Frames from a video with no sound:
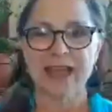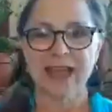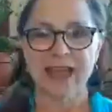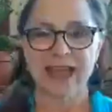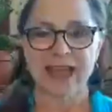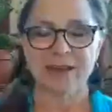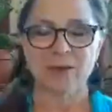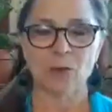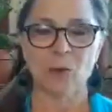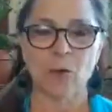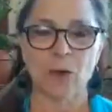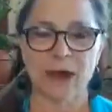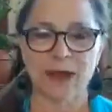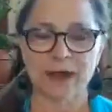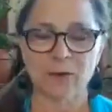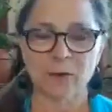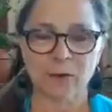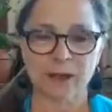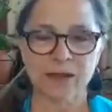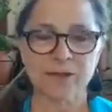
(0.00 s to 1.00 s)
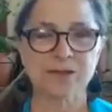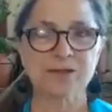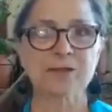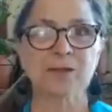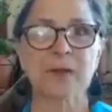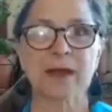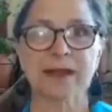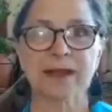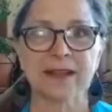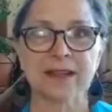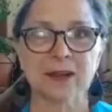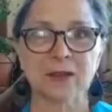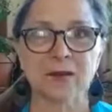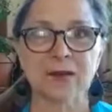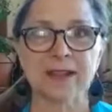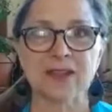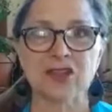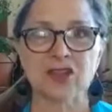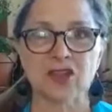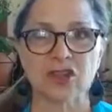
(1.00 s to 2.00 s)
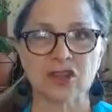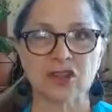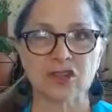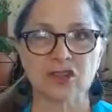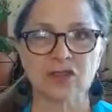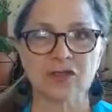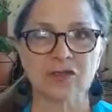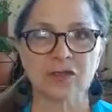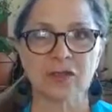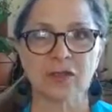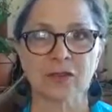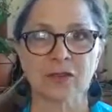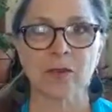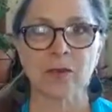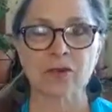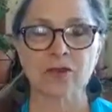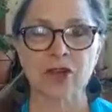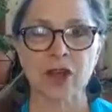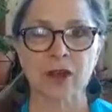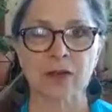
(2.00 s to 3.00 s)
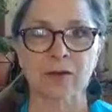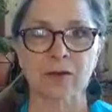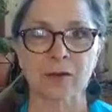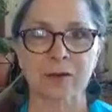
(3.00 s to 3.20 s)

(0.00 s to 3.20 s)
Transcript: And why do we use oregano and ginger for throat chakra?